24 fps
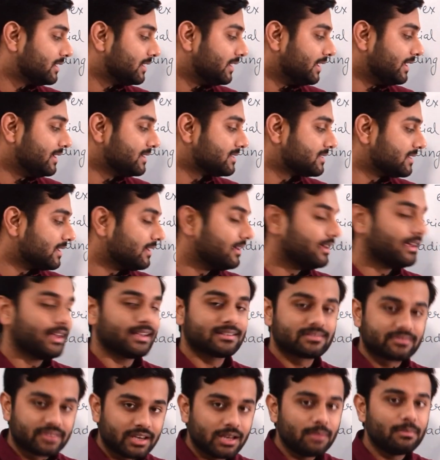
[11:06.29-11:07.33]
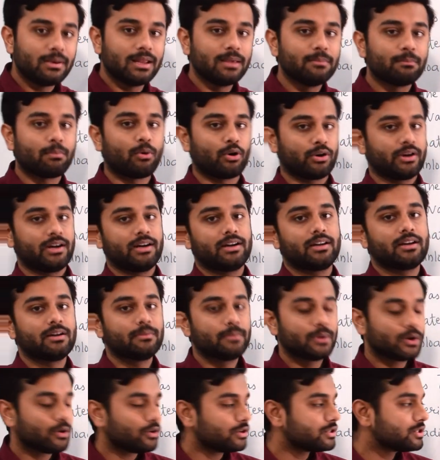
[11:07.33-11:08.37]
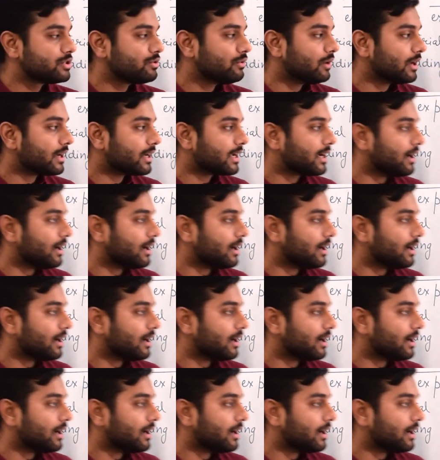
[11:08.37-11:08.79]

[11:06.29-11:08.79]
is extremely important because you are